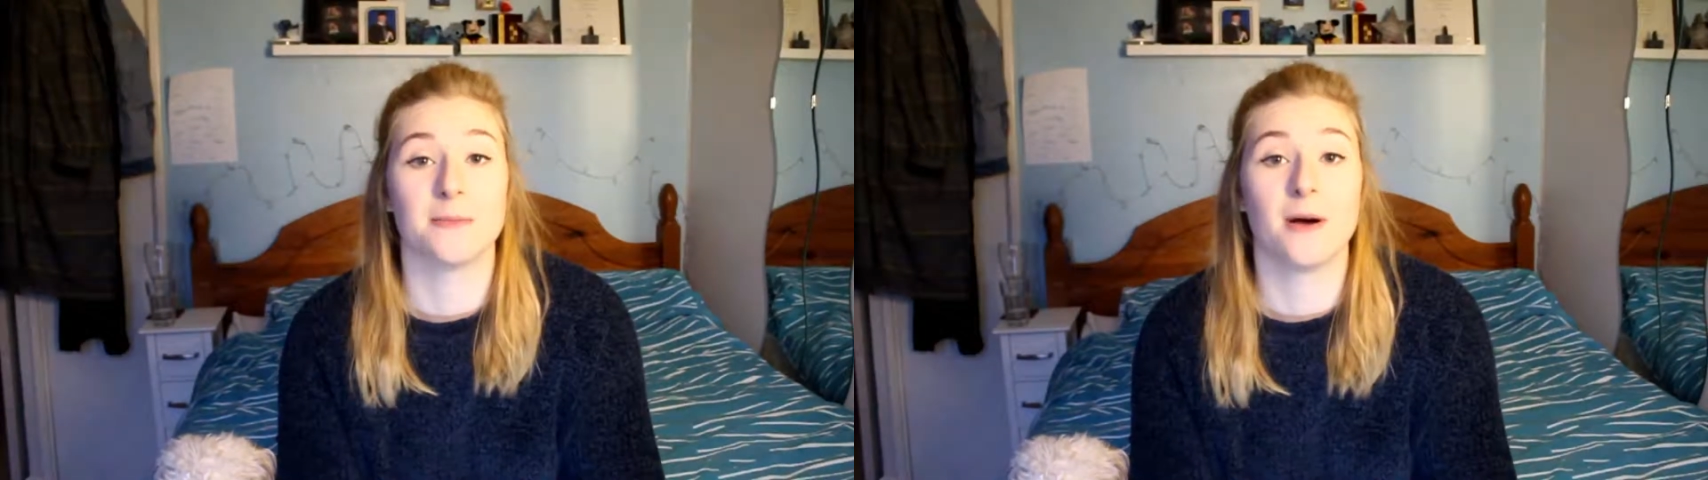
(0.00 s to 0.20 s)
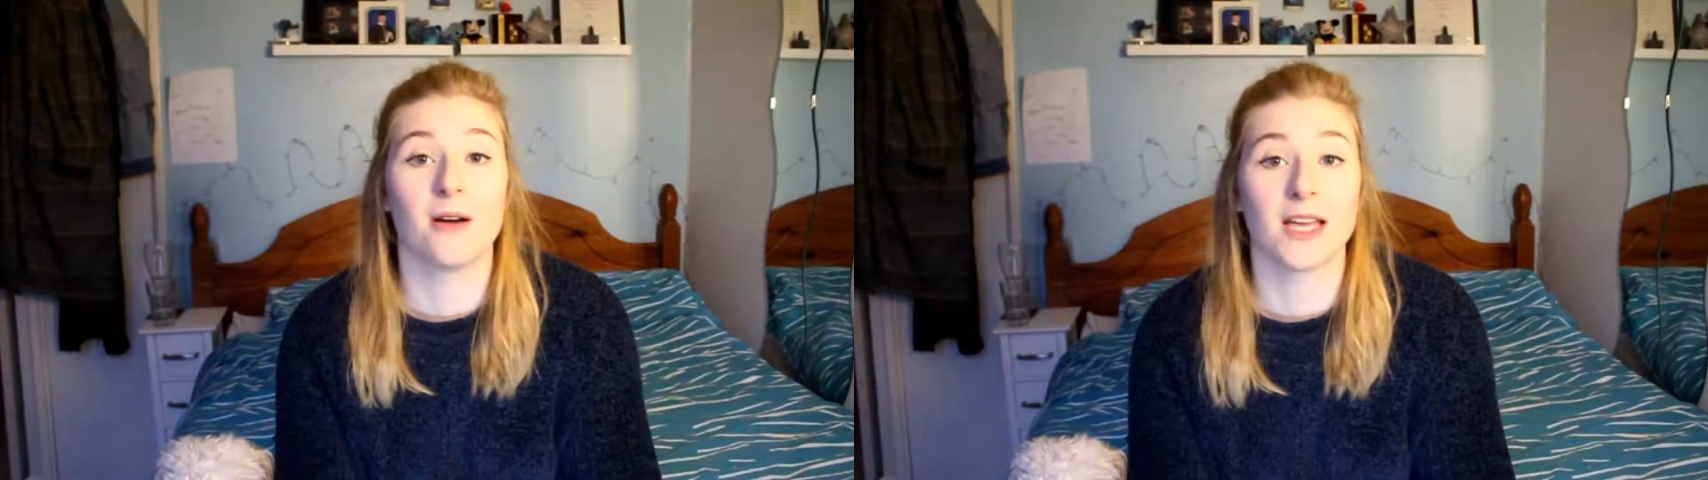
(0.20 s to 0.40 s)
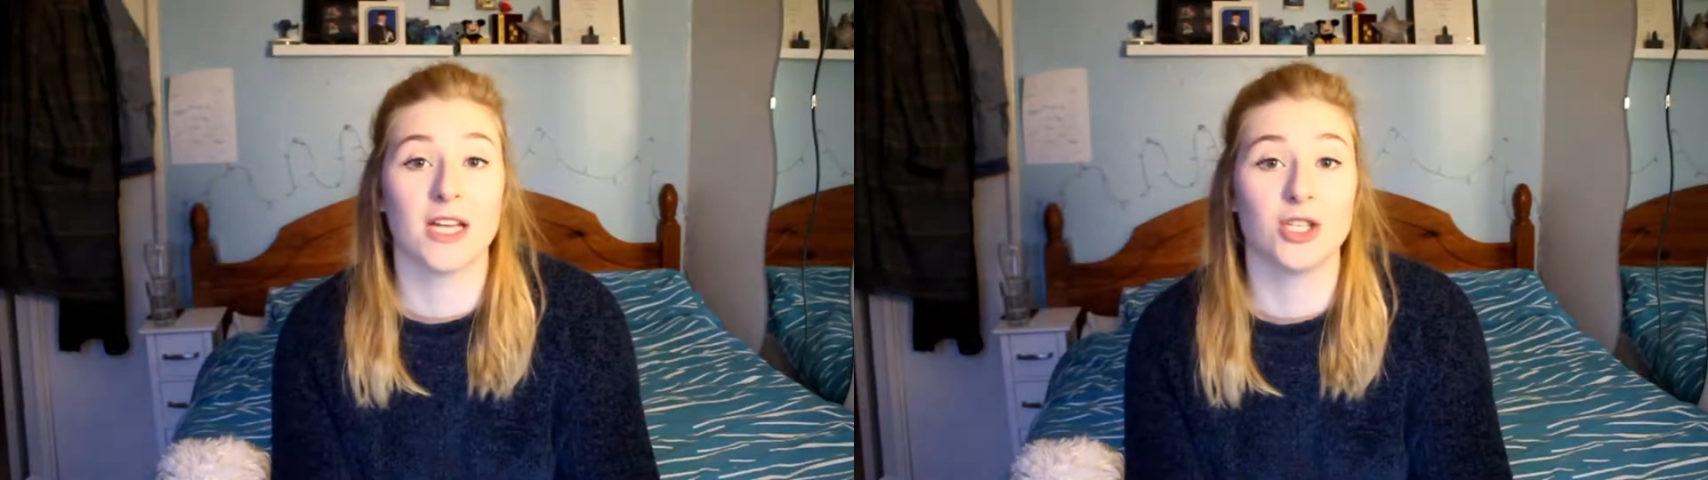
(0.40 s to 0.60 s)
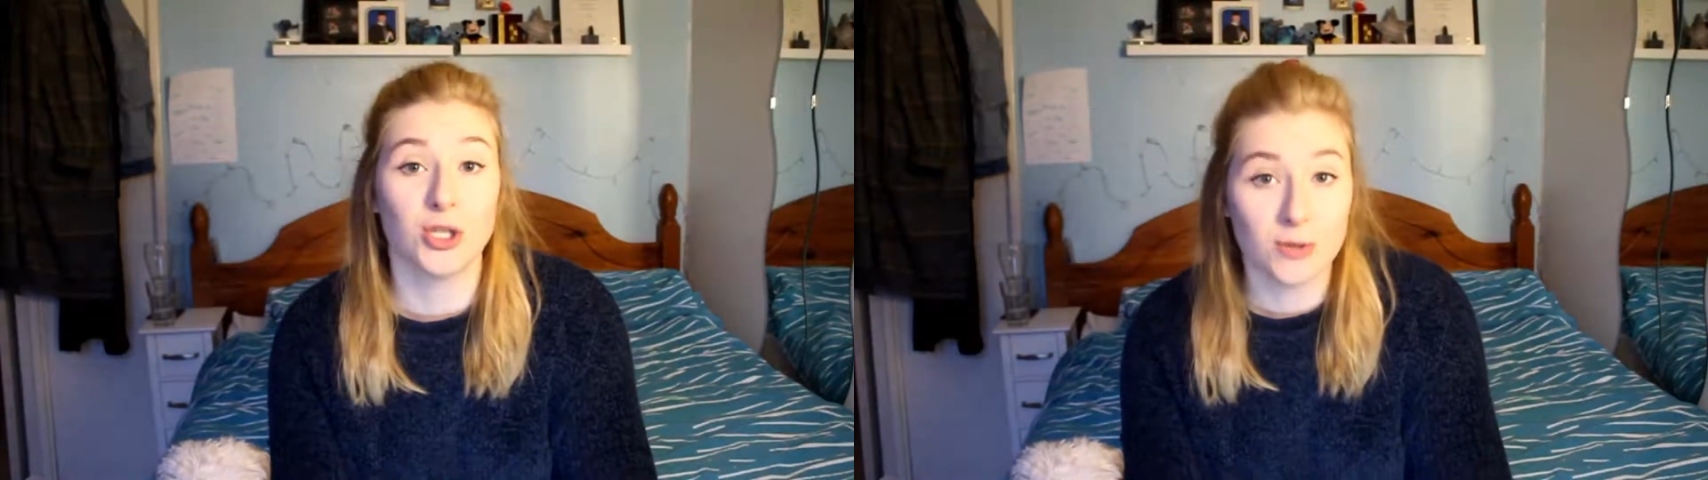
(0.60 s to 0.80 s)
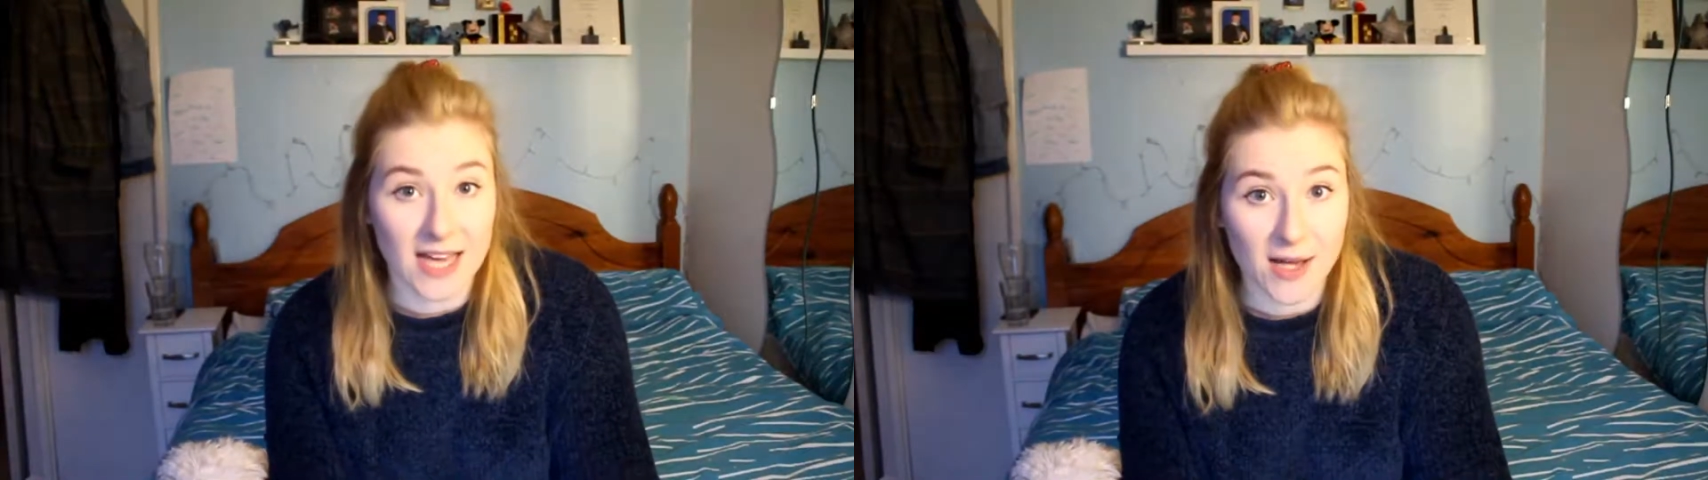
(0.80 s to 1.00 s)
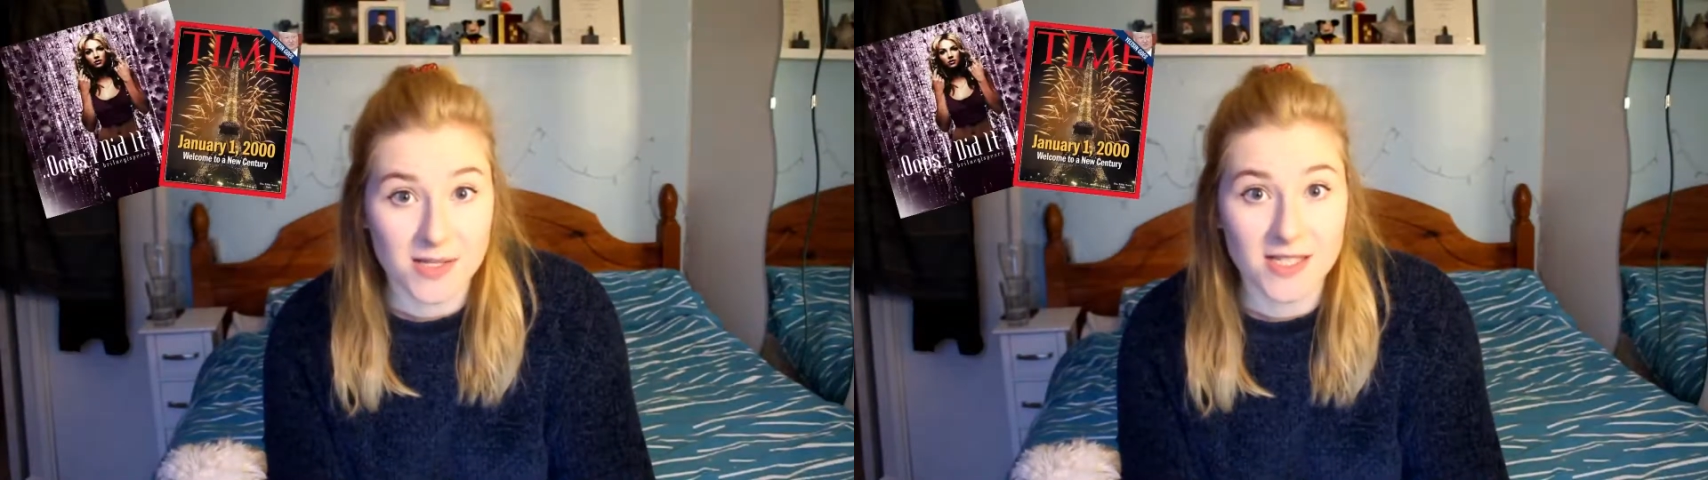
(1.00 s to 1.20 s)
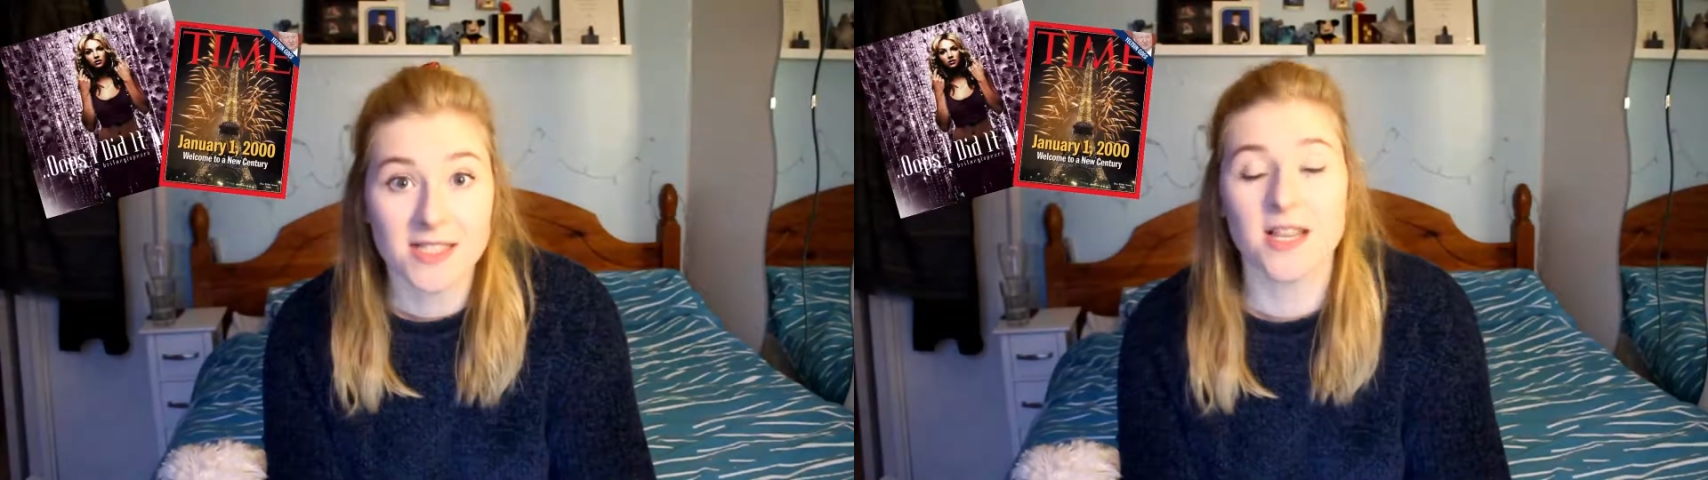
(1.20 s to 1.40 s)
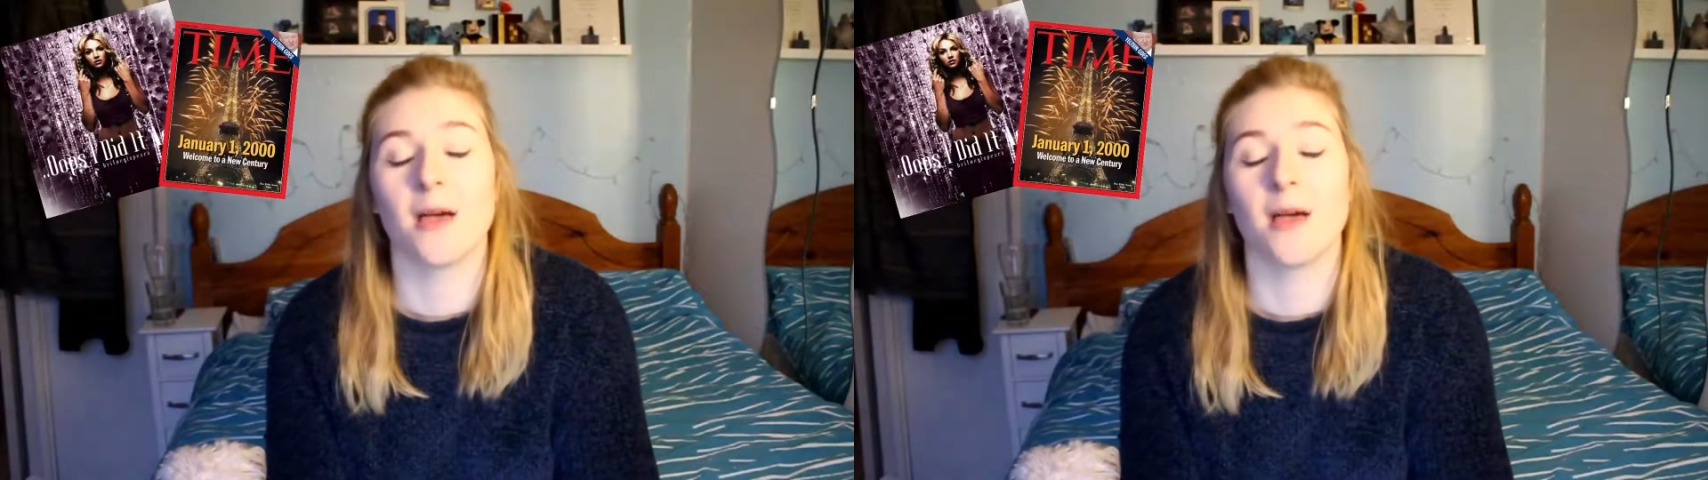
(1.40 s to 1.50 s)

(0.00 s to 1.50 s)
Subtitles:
park in 2000.